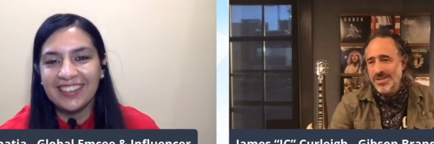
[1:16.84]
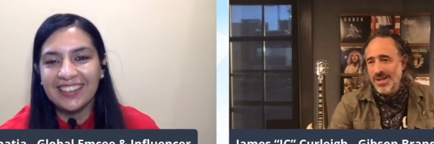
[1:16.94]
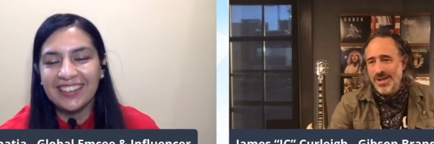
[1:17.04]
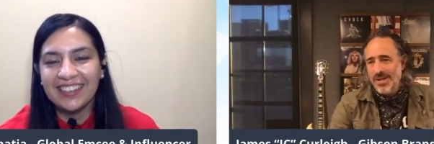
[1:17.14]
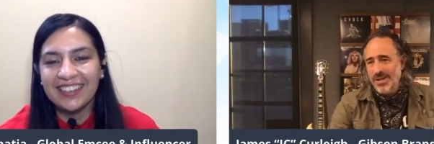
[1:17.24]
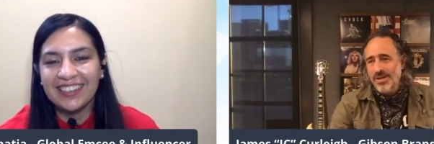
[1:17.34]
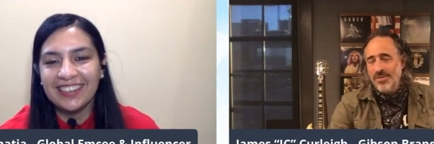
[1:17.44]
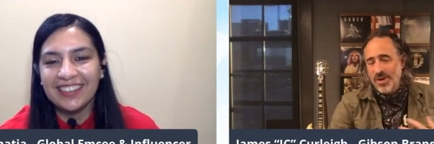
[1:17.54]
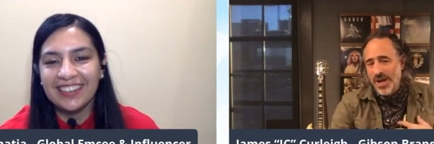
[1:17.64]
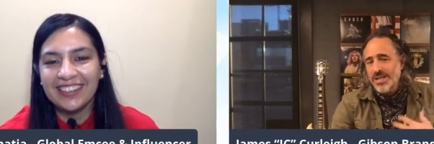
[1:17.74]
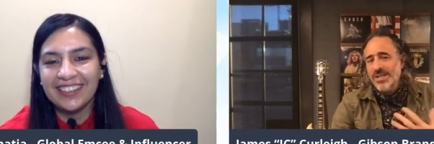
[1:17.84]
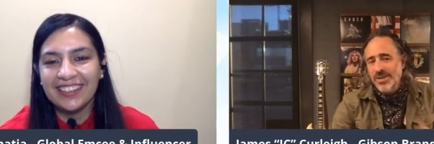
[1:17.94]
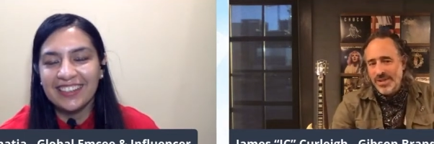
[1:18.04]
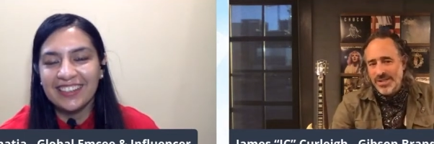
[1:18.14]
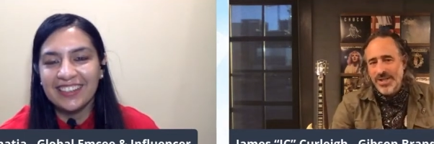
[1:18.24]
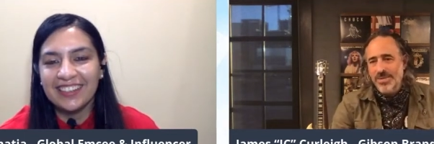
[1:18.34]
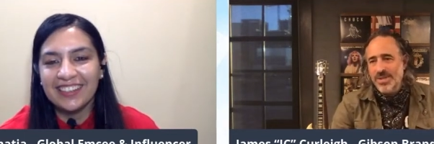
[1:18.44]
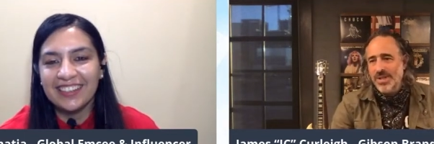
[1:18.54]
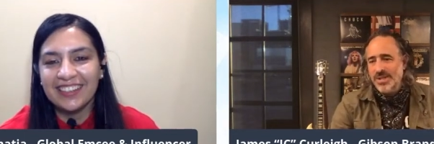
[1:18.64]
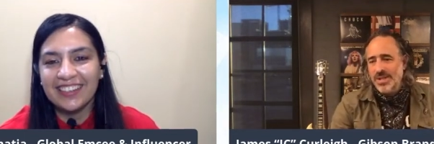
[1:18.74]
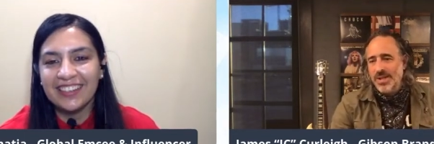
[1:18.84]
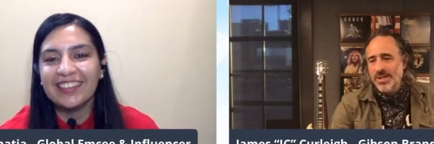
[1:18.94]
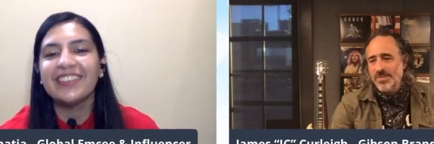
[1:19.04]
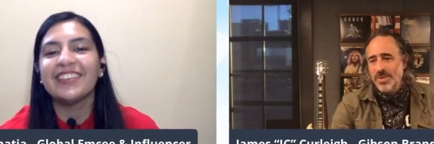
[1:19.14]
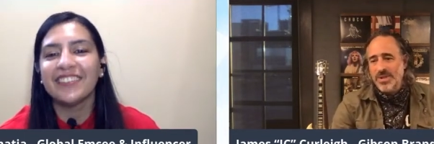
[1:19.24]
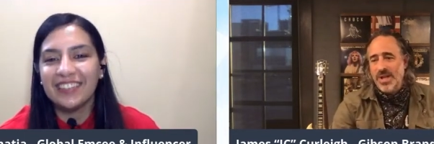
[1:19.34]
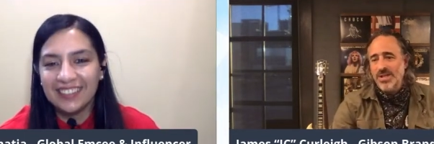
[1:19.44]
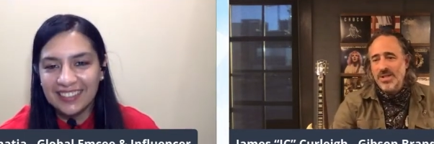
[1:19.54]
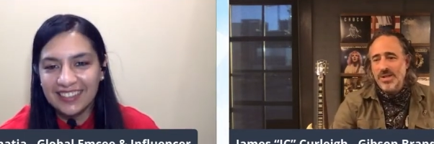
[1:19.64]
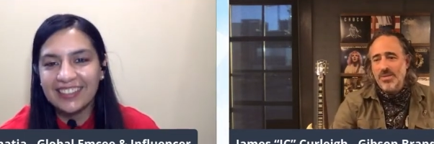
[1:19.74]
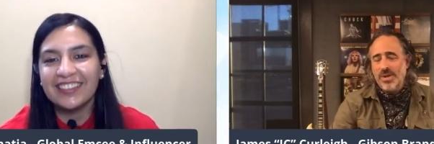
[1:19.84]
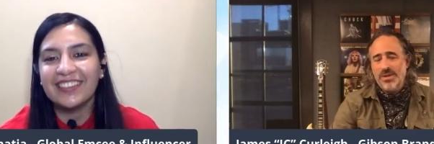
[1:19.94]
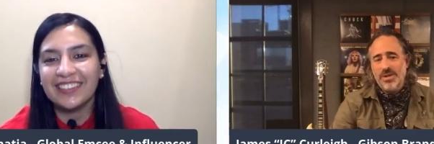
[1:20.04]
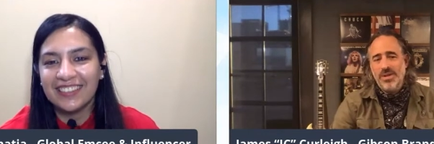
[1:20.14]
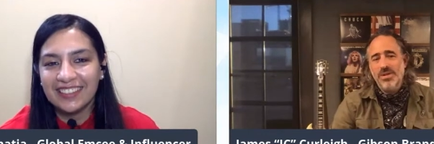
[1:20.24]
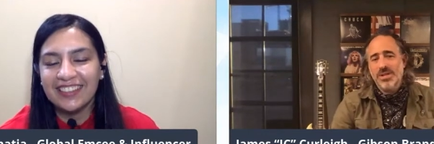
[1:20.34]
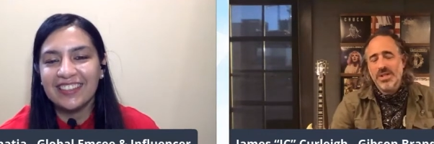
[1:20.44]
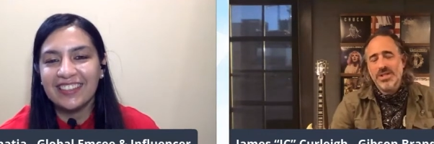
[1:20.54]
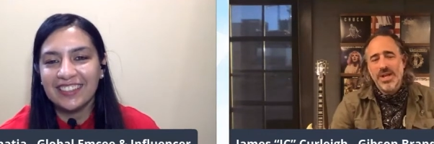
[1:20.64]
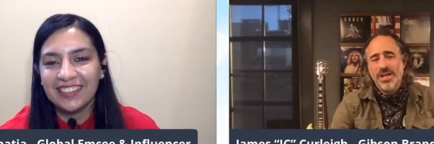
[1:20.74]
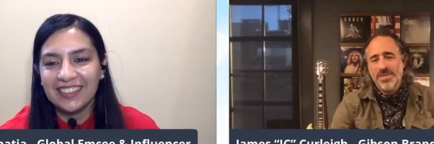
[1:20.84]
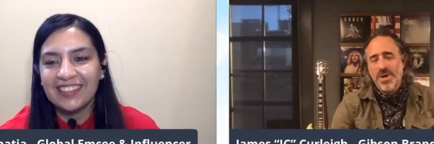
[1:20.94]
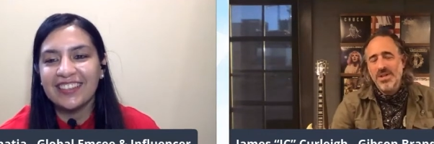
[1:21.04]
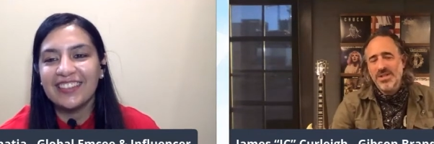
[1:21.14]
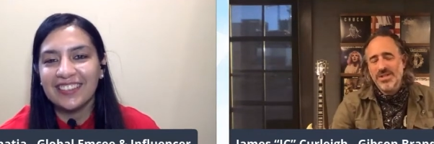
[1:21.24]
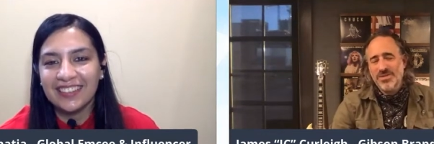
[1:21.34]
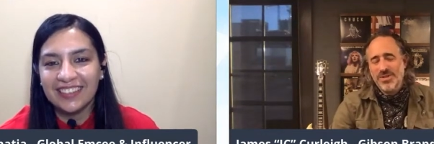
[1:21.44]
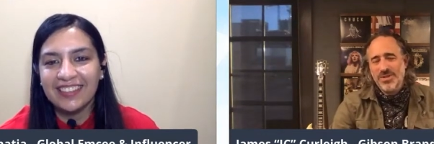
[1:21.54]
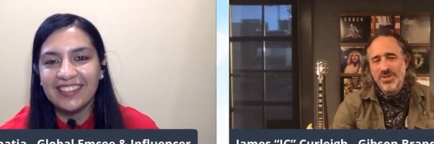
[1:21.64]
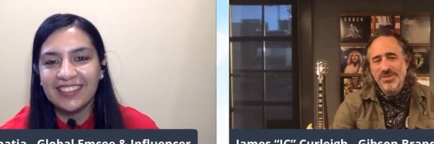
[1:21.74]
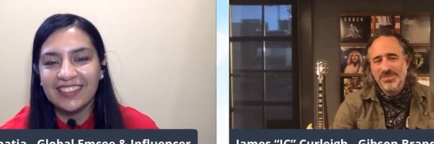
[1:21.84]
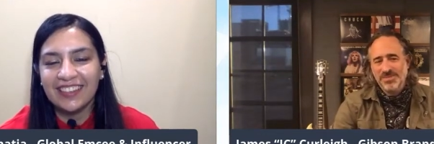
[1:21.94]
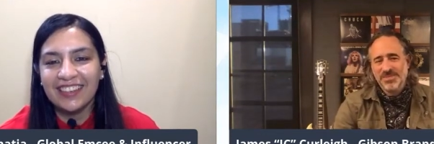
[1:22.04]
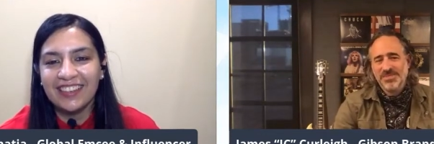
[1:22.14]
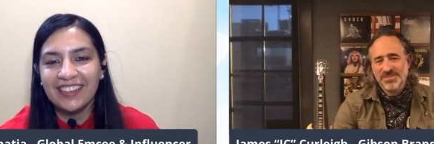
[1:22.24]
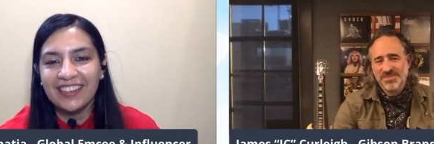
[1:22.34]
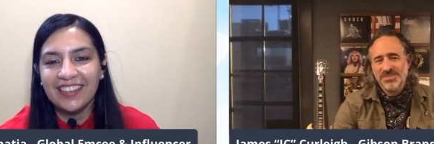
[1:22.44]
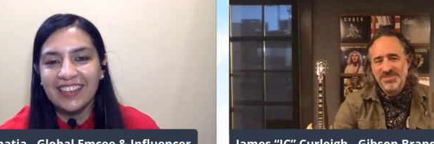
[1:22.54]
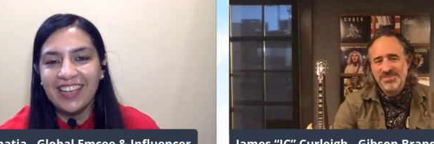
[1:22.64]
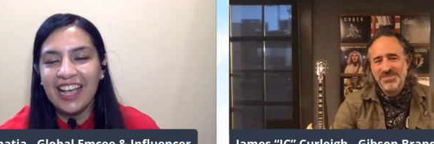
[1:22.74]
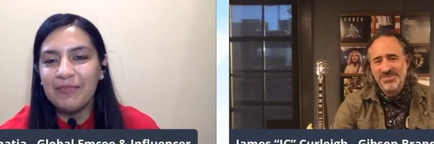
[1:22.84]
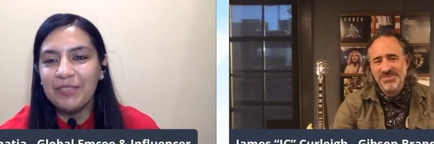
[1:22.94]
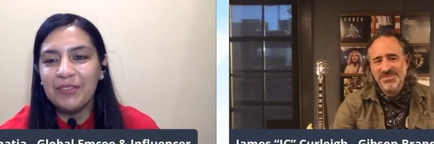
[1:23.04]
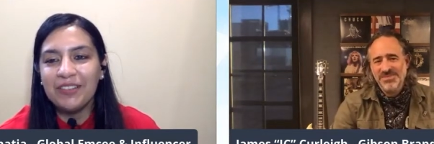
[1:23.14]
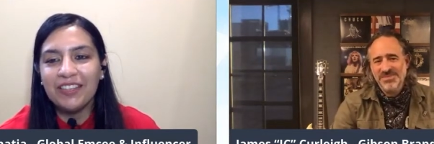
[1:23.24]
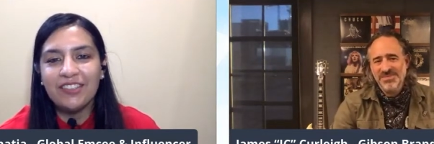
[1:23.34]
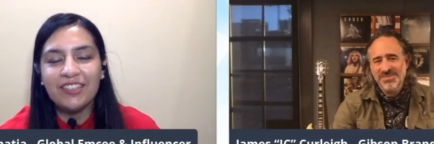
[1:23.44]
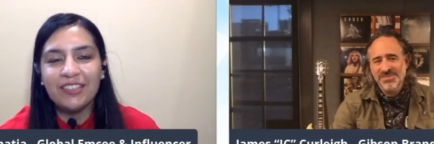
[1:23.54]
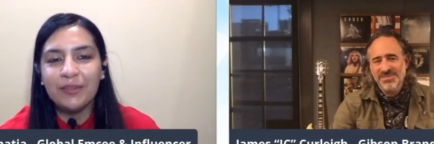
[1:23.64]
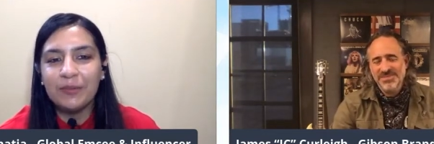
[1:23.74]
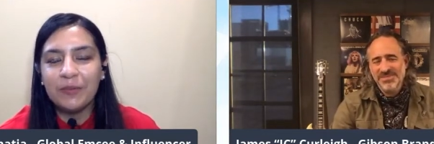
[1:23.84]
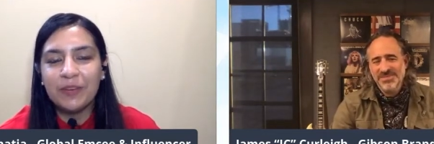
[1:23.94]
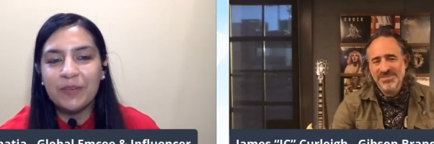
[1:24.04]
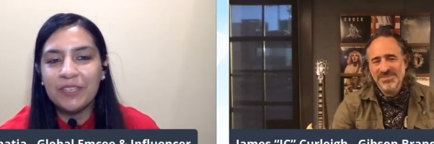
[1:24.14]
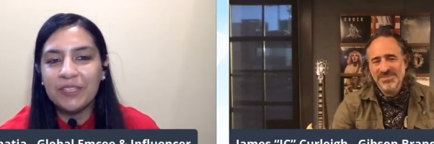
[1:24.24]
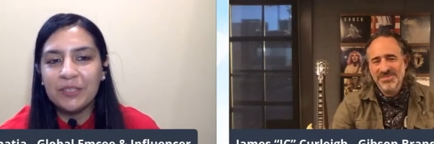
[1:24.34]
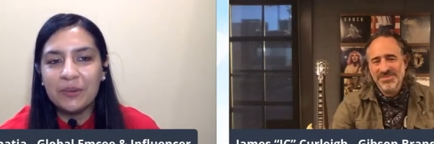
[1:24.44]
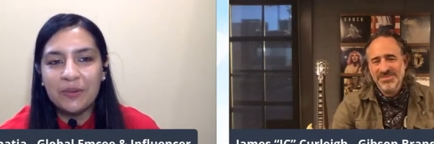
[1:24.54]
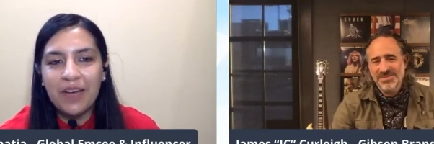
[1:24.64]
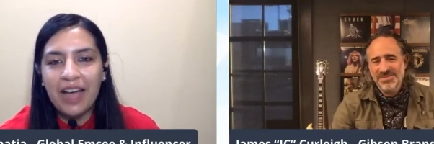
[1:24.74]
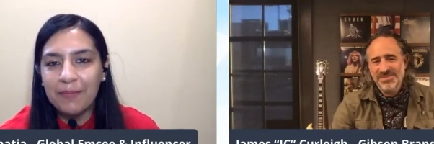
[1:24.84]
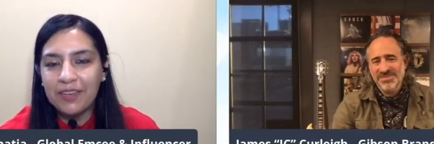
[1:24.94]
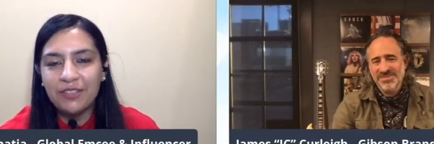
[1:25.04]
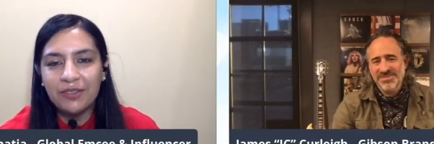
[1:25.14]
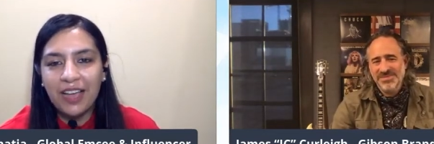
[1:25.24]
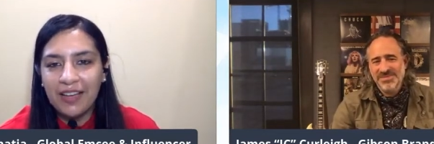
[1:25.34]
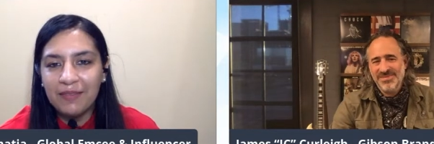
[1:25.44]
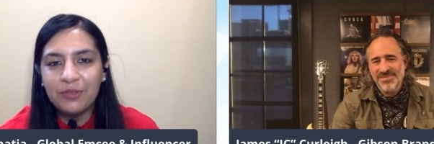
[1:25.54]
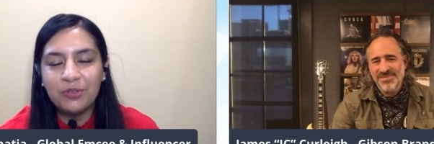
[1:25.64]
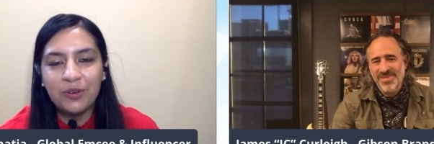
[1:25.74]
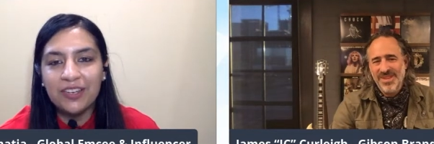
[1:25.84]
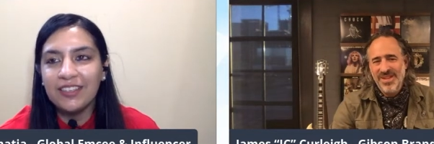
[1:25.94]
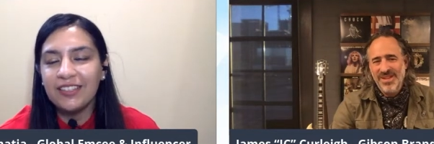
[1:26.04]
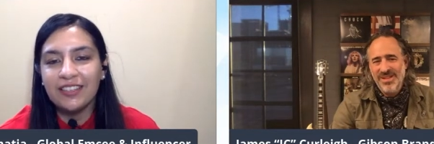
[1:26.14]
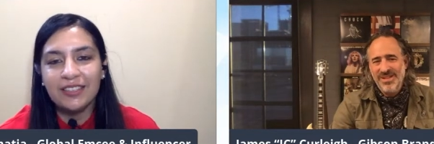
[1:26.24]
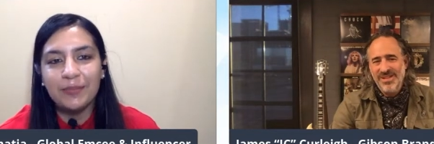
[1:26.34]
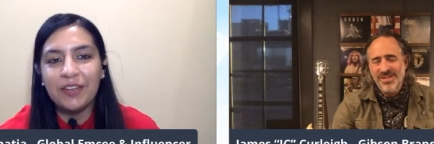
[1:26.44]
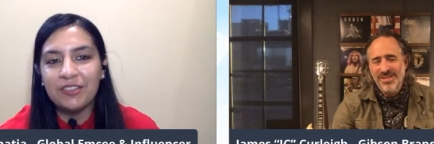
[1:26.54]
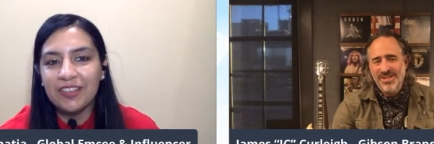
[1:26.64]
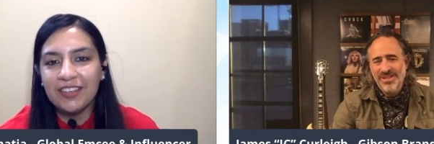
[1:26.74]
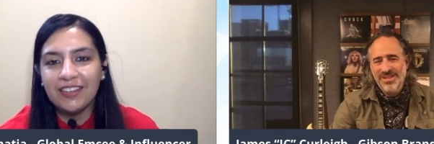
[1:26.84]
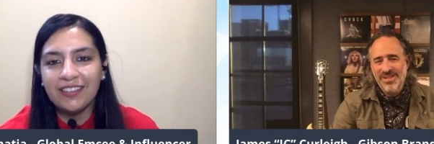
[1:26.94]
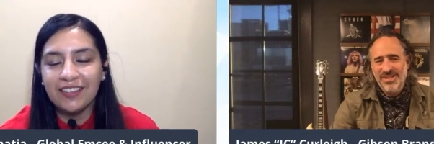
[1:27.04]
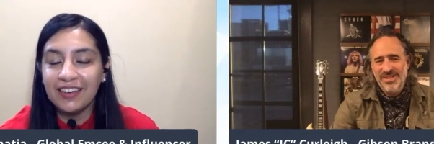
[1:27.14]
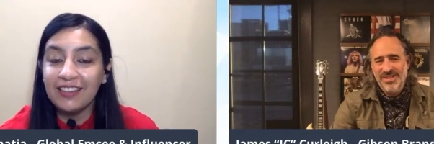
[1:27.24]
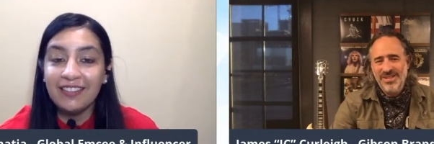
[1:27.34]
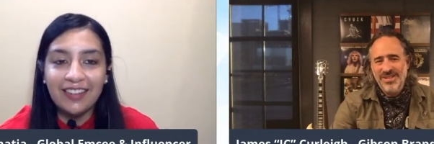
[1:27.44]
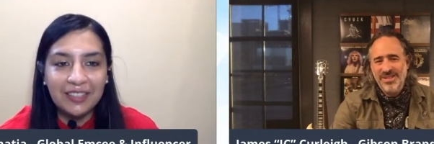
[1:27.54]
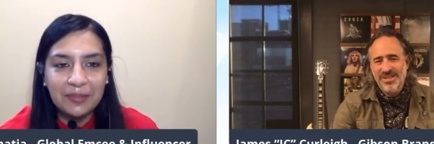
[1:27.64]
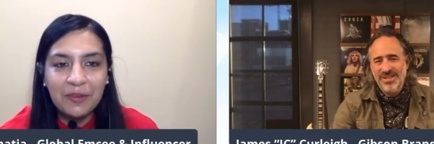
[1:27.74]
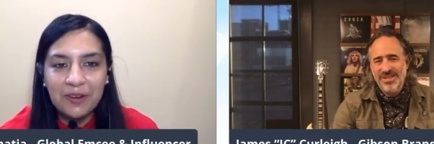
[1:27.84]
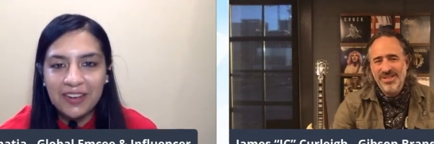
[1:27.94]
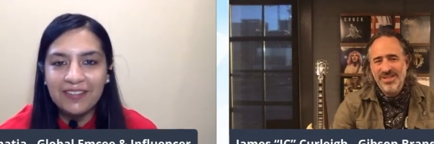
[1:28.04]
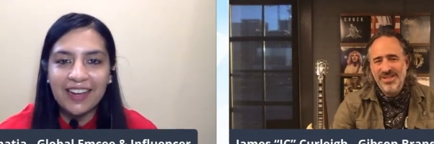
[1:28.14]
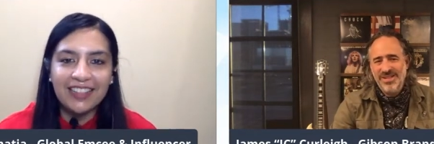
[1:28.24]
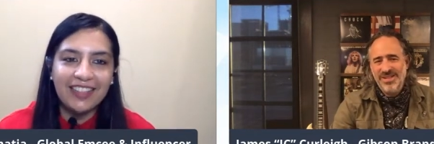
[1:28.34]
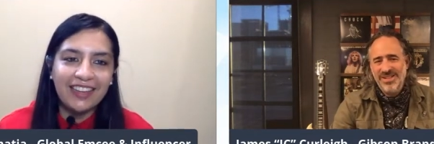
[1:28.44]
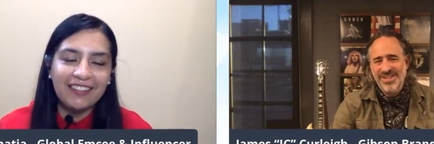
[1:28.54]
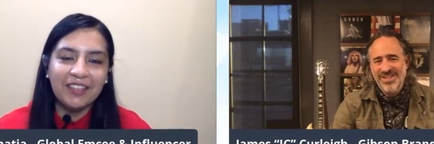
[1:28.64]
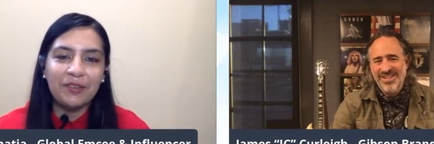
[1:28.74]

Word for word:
Speaker 1: uh, for us here at Gibson, it's uh, it's potentially one of the newest exciting markets for sure.
Speaker 2: Absolutely. And J C, we're, we're so happy to have you join us, and especially uh, early in the morning right there